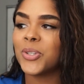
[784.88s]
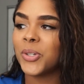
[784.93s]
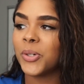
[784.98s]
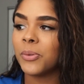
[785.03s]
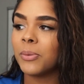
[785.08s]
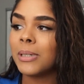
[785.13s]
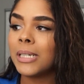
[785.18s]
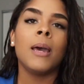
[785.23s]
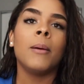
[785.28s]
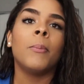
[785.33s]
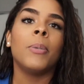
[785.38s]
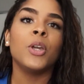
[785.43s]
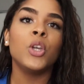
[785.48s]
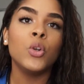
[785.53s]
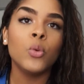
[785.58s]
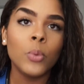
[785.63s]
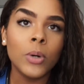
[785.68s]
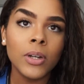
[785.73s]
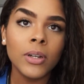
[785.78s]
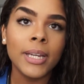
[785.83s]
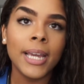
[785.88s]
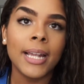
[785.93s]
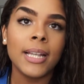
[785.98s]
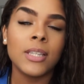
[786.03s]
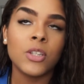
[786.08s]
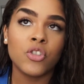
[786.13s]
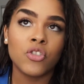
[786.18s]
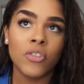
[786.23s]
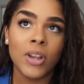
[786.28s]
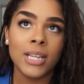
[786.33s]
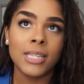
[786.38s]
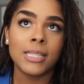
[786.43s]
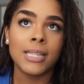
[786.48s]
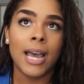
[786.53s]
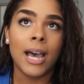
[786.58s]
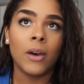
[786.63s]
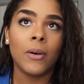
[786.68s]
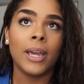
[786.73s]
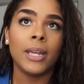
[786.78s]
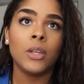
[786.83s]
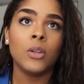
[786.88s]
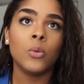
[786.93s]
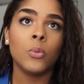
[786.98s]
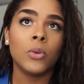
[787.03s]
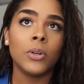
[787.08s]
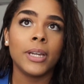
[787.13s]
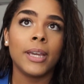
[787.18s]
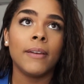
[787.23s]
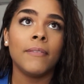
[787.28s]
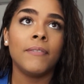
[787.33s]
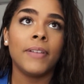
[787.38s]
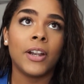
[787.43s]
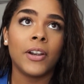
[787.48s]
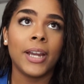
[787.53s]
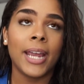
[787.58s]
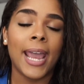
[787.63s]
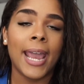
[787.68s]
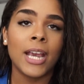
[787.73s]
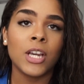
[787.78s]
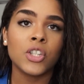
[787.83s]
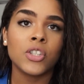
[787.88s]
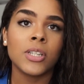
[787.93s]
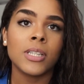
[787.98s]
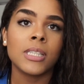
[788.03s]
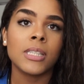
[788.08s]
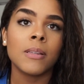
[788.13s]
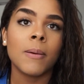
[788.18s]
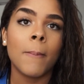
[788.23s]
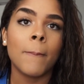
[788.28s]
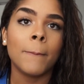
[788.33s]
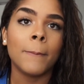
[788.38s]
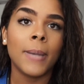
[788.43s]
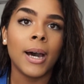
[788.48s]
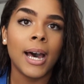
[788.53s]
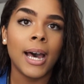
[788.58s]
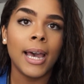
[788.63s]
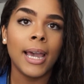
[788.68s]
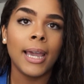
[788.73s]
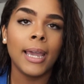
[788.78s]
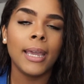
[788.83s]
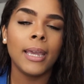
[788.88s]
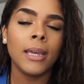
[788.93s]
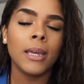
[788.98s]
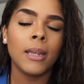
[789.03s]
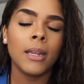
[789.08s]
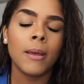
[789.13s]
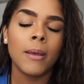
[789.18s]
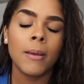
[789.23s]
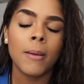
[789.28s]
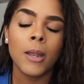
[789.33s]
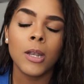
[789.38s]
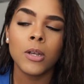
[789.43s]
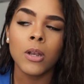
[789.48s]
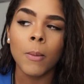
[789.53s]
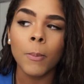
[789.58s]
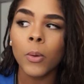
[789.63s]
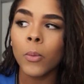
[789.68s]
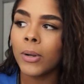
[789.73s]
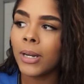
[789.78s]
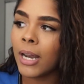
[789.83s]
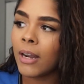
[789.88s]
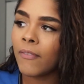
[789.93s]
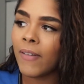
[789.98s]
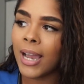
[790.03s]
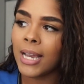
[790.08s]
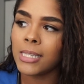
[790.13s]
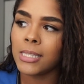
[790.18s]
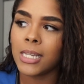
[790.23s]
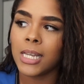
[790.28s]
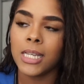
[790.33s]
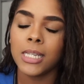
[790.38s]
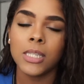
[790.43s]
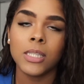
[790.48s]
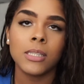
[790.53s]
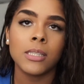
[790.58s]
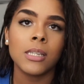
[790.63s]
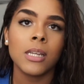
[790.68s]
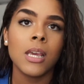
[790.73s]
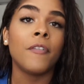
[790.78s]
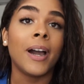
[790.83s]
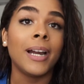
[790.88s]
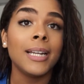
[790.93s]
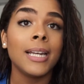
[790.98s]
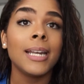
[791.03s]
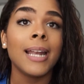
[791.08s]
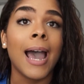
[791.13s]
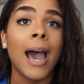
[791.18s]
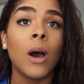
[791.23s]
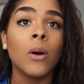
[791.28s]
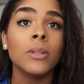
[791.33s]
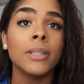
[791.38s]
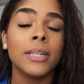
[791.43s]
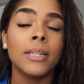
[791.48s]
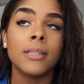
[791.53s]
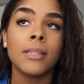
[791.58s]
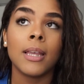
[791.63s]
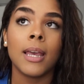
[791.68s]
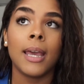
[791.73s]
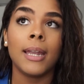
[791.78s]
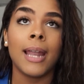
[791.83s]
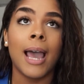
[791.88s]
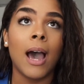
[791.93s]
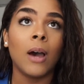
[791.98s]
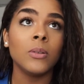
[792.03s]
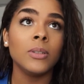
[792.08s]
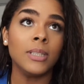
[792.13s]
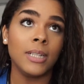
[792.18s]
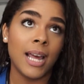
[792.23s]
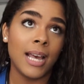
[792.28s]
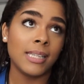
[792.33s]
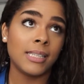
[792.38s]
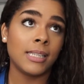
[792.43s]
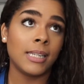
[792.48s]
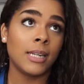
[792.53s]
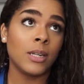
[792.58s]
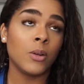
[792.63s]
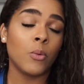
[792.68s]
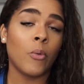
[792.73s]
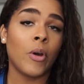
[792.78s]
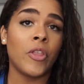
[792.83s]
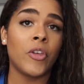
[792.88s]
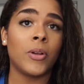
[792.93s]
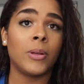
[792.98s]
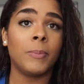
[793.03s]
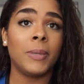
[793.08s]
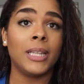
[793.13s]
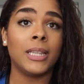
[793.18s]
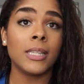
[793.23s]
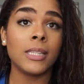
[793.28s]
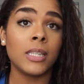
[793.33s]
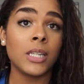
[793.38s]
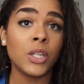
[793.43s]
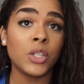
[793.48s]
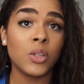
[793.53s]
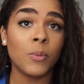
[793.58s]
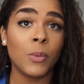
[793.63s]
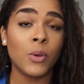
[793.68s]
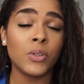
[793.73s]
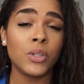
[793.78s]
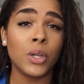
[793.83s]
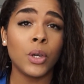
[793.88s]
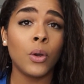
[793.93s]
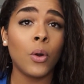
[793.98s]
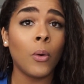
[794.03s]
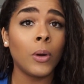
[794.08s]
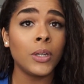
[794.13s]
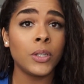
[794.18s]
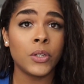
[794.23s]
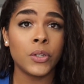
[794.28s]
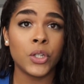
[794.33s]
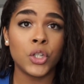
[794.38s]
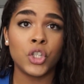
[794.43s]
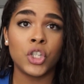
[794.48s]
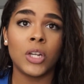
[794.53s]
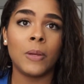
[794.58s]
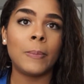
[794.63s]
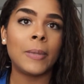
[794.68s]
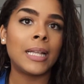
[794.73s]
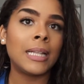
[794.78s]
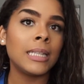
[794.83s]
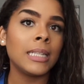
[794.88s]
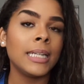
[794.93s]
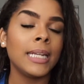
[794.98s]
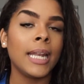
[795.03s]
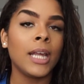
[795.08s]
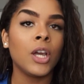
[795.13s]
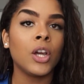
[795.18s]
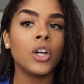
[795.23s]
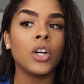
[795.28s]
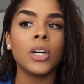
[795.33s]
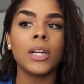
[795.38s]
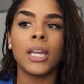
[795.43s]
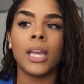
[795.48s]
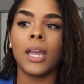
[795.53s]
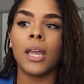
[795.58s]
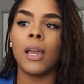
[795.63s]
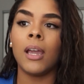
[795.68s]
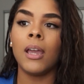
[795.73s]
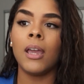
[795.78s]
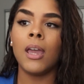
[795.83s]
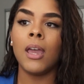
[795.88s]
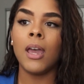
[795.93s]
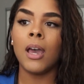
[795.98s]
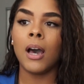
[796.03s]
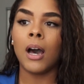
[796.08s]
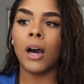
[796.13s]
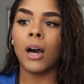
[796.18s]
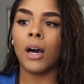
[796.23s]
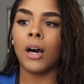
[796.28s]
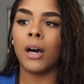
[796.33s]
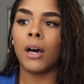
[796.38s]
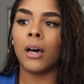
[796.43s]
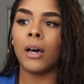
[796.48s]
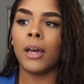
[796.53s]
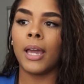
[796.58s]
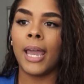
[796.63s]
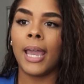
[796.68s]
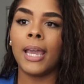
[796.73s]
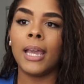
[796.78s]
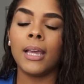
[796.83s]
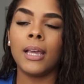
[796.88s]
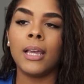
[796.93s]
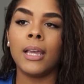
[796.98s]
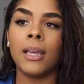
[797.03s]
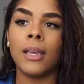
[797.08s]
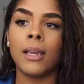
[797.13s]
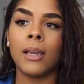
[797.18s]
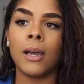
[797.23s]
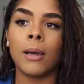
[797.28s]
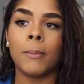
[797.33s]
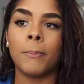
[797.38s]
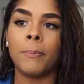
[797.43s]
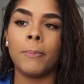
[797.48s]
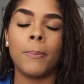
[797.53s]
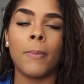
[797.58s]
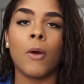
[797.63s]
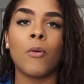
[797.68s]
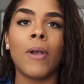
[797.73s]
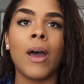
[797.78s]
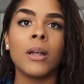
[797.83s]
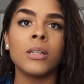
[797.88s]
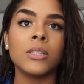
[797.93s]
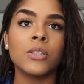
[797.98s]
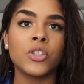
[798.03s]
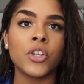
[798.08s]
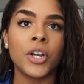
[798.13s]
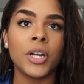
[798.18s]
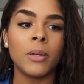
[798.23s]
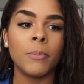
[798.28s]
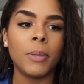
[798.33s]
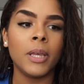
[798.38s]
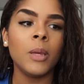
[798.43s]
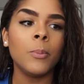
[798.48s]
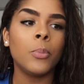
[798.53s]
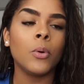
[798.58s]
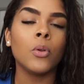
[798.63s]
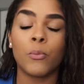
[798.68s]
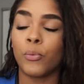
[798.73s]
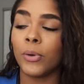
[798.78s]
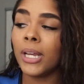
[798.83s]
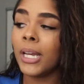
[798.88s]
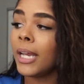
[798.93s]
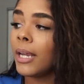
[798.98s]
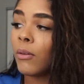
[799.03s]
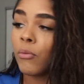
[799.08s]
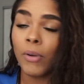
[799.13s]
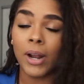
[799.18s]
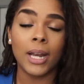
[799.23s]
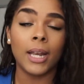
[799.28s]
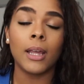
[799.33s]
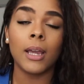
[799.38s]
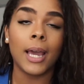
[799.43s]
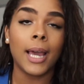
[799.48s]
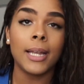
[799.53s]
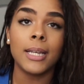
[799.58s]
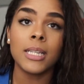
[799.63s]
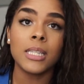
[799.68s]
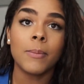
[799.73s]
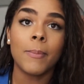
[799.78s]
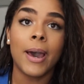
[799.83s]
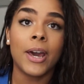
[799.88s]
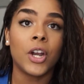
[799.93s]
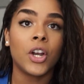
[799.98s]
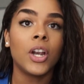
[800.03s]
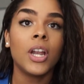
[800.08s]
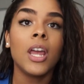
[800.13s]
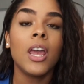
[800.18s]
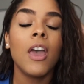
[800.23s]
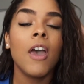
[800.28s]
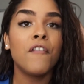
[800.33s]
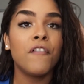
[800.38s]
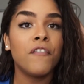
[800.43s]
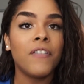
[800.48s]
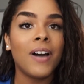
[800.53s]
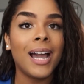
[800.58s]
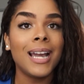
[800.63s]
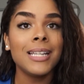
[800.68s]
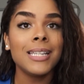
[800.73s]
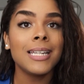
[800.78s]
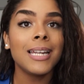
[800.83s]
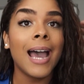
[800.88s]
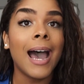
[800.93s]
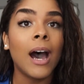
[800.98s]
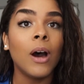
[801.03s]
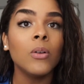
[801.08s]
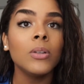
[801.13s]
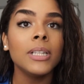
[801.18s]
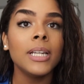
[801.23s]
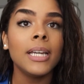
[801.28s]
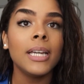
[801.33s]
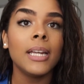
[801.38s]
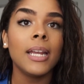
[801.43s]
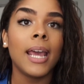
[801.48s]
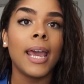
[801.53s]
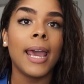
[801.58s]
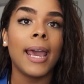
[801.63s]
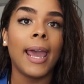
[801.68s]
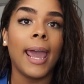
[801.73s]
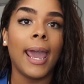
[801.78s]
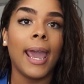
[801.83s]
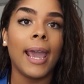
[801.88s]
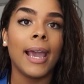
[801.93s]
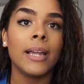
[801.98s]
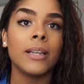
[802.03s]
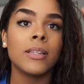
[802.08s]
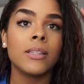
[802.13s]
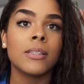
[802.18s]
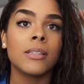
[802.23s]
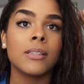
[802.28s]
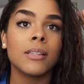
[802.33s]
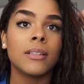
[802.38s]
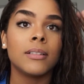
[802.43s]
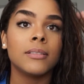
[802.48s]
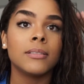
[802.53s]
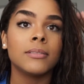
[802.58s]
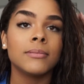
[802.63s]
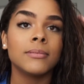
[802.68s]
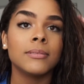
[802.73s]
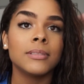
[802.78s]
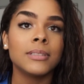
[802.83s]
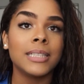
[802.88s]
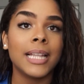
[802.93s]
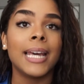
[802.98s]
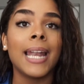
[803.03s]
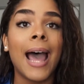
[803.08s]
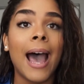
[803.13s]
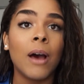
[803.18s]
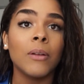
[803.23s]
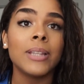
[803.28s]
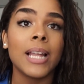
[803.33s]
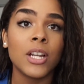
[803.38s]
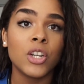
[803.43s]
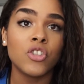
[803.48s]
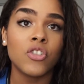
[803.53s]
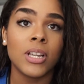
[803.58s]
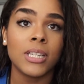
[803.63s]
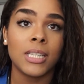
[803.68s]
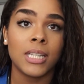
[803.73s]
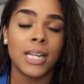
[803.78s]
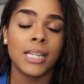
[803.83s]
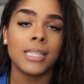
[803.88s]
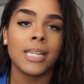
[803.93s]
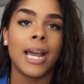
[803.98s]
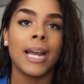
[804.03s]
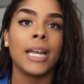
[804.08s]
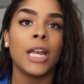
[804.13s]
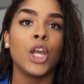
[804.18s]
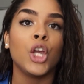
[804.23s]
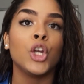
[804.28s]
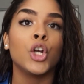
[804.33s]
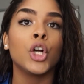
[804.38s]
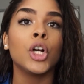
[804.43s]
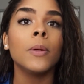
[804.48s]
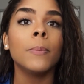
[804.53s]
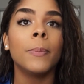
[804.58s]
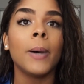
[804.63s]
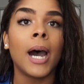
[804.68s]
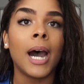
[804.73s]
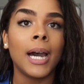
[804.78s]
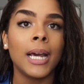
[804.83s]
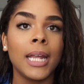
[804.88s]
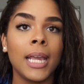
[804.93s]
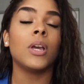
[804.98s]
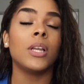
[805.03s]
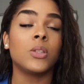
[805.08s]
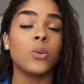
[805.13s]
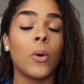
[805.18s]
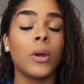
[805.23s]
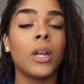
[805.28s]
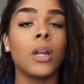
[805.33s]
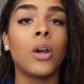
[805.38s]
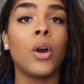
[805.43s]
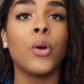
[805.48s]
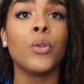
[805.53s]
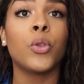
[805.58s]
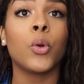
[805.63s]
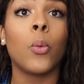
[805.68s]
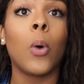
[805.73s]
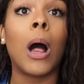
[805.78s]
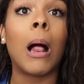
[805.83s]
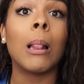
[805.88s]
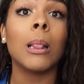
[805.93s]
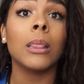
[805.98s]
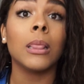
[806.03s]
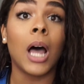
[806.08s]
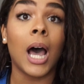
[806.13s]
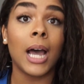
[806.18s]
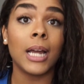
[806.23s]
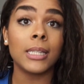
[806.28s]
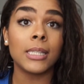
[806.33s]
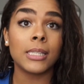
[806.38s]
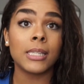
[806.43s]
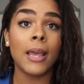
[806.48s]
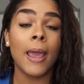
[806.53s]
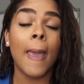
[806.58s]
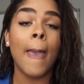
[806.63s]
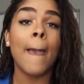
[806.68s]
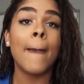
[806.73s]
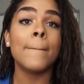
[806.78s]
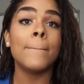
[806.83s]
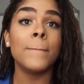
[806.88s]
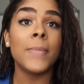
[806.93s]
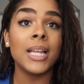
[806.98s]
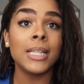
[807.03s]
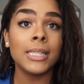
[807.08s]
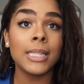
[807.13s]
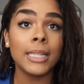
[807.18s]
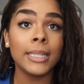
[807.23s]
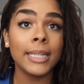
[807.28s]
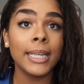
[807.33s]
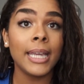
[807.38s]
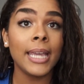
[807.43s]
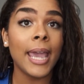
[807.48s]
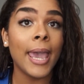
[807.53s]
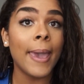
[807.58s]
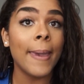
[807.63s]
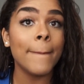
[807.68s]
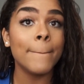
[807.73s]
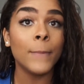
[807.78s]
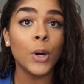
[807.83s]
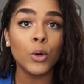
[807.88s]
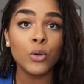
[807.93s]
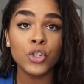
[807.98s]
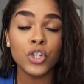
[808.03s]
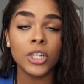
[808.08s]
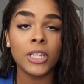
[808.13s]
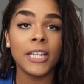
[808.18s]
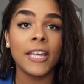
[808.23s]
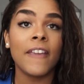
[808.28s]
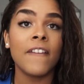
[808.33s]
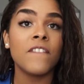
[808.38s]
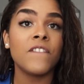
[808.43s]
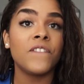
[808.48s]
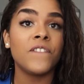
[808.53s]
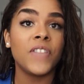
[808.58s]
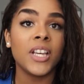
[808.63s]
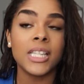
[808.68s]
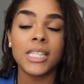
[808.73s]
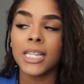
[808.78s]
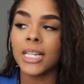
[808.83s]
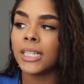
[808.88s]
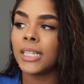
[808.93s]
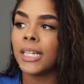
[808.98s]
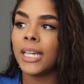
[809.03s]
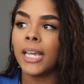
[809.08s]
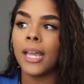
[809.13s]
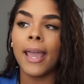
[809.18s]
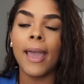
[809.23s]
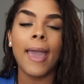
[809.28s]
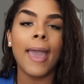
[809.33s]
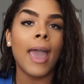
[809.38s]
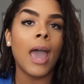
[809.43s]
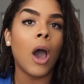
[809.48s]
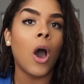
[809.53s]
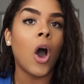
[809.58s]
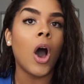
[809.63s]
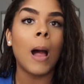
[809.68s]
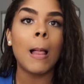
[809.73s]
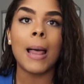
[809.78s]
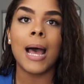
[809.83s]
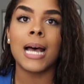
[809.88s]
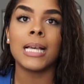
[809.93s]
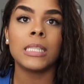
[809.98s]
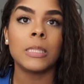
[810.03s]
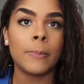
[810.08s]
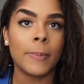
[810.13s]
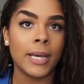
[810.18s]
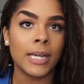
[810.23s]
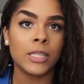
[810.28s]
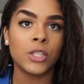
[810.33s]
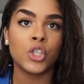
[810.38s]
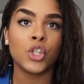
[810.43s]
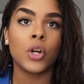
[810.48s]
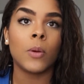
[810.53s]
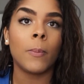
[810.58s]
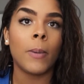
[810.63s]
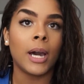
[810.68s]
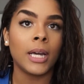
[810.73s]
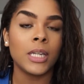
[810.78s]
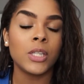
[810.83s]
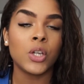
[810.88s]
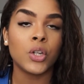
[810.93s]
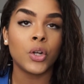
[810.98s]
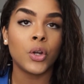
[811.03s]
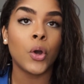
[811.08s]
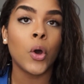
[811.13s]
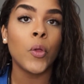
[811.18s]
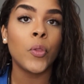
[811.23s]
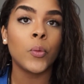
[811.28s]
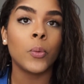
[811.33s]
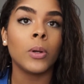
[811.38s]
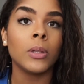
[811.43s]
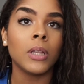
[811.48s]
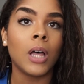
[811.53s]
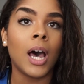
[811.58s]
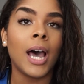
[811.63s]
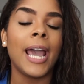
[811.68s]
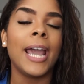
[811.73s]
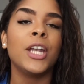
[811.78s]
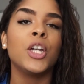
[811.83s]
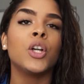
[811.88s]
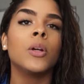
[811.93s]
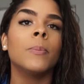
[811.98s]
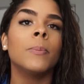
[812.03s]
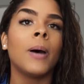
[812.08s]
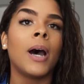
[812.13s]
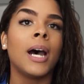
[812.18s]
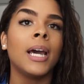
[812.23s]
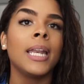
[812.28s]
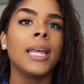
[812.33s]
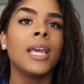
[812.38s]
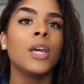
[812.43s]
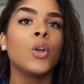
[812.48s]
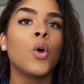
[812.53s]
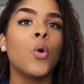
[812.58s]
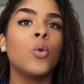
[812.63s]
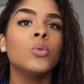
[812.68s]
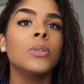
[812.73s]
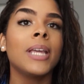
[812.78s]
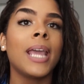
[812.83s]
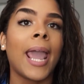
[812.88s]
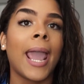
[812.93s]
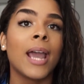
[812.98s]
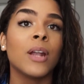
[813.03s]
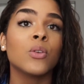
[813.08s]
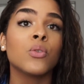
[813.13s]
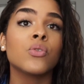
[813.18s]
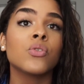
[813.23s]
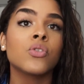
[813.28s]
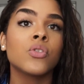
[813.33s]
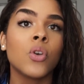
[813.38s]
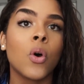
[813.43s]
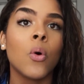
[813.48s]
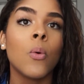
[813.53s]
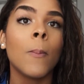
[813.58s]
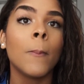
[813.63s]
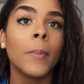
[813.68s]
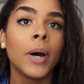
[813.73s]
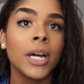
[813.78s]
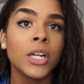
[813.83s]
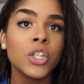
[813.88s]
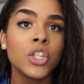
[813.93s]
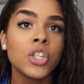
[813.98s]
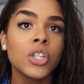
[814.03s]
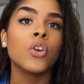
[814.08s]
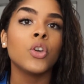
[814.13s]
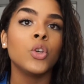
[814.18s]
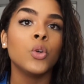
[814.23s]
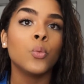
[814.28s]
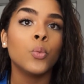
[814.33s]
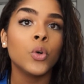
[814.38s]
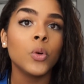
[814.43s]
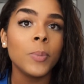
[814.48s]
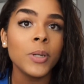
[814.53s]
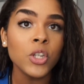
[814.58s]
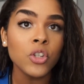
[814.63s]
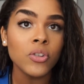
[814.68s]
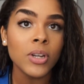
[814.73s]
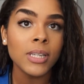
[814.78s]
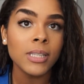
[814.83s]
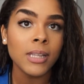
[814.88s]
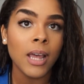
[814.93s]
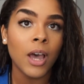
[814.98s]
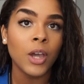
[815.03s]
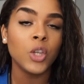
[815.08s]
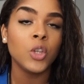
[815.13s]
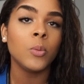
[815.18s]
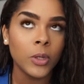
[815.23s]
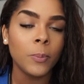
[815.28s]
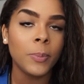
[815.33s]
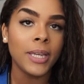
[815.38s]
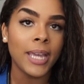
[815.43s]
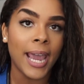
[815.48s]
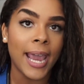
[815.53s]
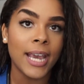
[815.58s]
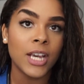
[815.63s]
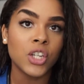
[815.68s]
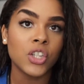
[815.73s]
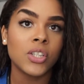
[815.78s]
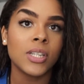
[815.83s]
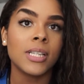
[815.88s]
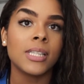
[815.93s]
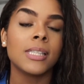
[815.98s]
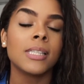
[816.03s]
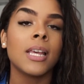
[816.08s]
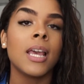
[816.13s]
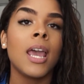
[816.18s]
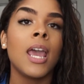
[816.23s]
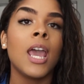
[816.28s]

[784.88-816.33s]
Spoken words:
two. But you will get stressed out and you will get very anxious. My number one advice is find an outlet. An outlet as in whether it be listening to music, going to the gym, cleaning, cooking, hanging around certain people, reading, writing, it doesn't matter. Find an outlet and let out that stress and anxiety. Your body is going to go through a lot. Mentally, emotionally, physically, all aspects, your body's going to go through a lot, and your body can only handle so much. So you will be stressed out, you will be anxious.